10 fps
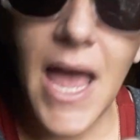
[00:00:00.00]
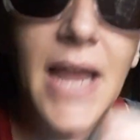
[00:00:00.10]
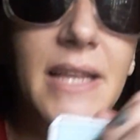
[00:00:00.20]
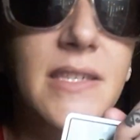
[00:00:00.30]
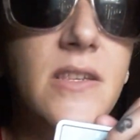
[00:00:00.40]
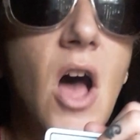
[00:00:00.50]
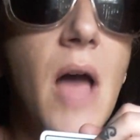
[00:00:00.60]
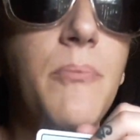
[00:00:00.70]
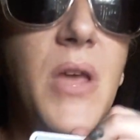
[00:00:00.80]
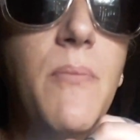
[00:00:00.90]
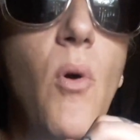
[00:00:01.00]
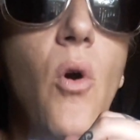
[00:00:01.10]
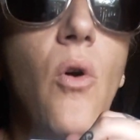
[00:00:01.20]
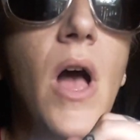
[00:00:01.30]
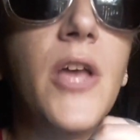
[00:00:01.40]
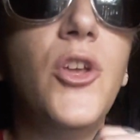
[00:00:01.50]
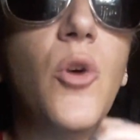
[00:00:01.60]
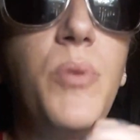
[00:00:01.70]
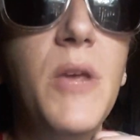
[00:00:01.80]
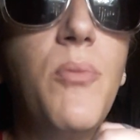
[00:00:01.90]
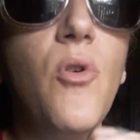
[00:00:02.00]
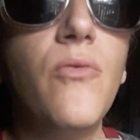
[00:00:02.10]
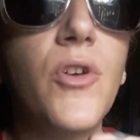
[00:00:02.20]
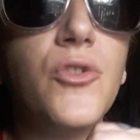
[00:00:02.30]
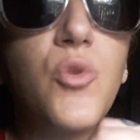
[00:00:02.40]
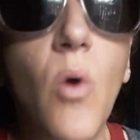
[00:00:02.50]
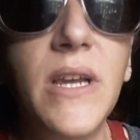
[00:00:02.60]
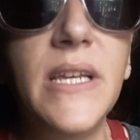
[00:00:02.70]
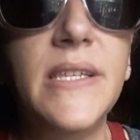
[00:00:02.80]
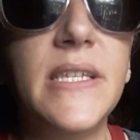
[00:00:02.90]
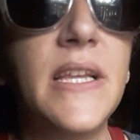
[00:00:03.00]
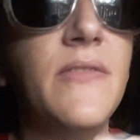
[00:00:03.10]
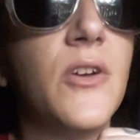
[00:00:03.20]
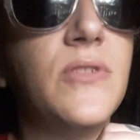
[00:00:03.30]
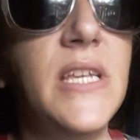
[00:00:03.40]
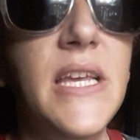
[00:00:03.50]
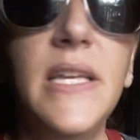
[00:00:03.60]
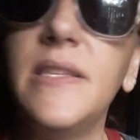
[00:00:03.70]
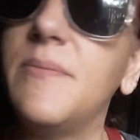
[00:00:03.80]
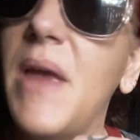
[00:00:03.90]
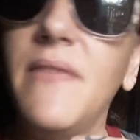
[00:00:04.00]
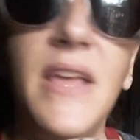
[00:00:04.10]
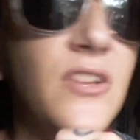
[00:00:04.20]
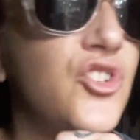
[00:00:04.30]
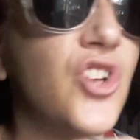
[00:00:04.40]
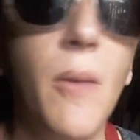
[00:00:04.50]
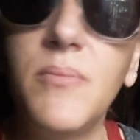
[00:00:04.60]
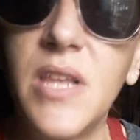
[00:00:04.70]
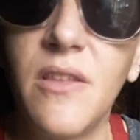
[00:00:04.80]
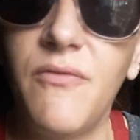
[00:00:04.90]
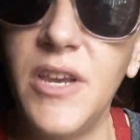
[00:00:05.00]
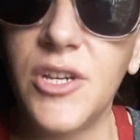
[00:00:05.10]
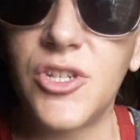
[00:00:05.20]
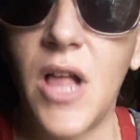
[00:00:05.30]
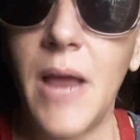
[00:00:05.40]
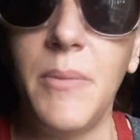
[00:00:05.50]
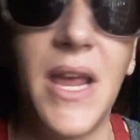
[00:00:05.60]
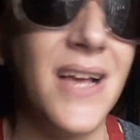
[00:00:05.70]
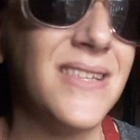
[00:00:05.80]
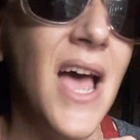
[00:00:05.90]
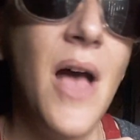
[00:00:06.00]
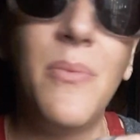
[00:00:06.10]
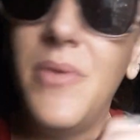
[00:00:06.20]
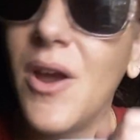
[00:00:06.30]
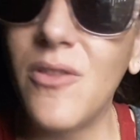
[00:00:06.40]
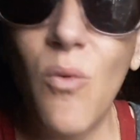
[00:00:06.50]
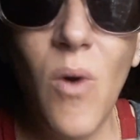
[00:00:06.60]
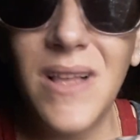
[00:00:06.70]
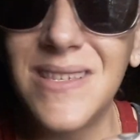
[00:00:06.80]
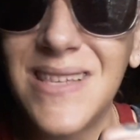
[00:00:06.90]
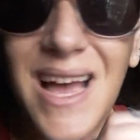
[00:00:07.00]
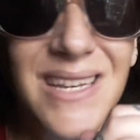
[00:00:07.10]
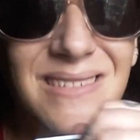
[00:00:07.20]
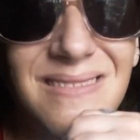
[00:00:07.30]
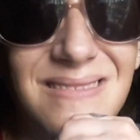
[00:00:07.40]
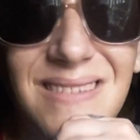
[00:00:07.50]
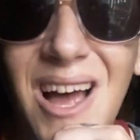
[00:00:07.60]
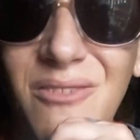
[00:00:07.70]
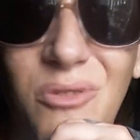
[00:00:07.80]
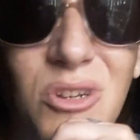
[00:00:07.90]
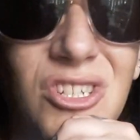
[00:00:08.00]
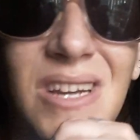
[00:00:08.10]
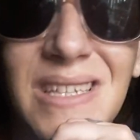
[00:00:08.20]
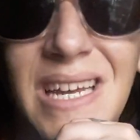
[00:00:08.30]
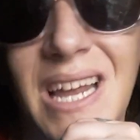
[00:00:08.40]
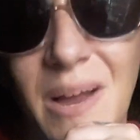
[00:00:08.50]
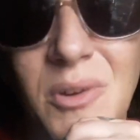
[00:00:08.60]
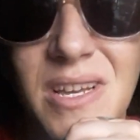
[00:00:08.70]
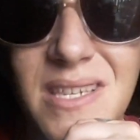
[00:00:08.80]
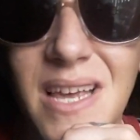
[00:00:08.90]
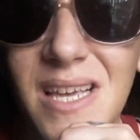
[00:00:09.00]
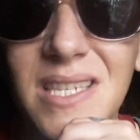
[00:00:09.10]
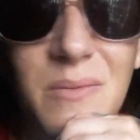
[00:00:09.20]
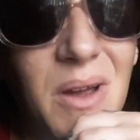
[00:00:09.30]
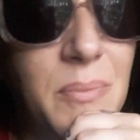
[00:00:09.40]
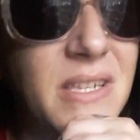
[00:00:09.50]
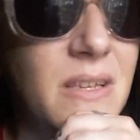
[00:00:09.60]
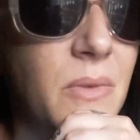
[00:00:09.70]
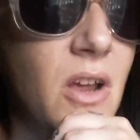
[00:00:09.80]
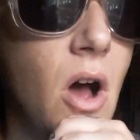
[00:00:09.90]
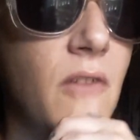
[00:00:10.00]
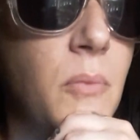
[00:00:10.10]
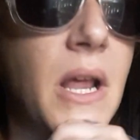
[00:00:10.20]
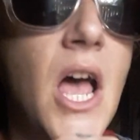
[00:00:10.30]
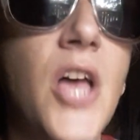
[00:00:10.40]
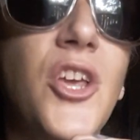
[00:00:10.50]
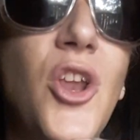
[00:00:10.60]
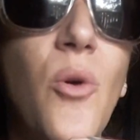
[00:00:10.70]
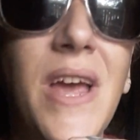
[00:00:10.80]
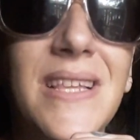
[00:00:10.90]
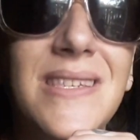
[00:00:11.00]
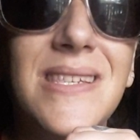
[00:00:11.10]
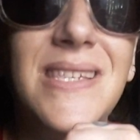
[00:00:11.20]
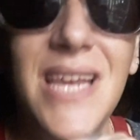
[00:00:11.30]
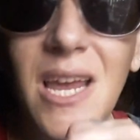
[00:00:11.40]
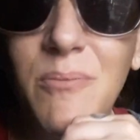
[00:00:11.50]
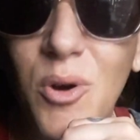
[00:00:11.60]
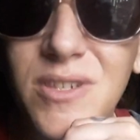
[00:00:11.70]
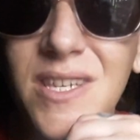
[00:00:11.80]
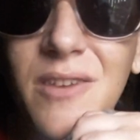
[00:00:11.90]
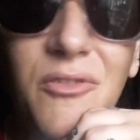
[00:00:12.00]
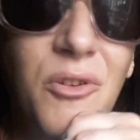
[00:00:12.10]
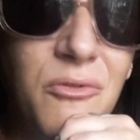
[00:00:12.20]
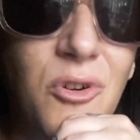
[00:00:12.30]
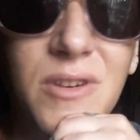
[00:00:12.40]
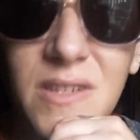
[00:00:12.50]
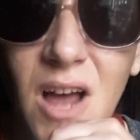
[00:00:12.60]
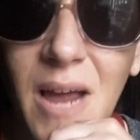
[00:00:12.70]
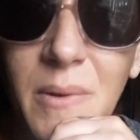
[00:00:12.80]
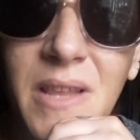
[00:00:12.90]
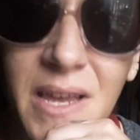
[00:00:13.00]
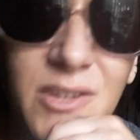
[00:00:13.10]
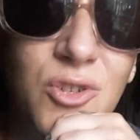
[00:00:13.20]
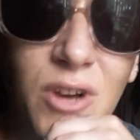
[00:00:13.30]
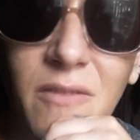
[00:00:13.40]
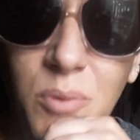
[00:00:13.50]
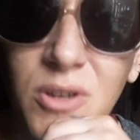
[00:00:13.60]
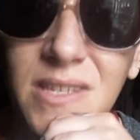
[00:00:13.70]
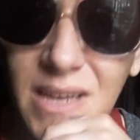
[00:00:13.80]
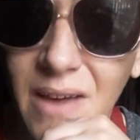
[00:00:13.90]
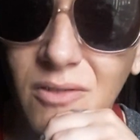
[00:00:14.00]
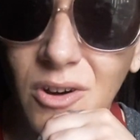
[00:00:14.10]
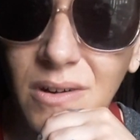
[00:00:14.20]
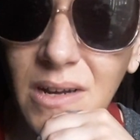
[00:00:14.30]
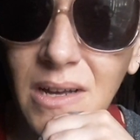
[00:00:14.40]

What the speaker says: And it's not people, you know, people in their 20s and in their teens, man, they jump to the finish line because they're the ones that, unfortunately, and I'm going to say this, I might piss somebody off, but, you know, it's seeing pussy for the first time in the history of pussy ever.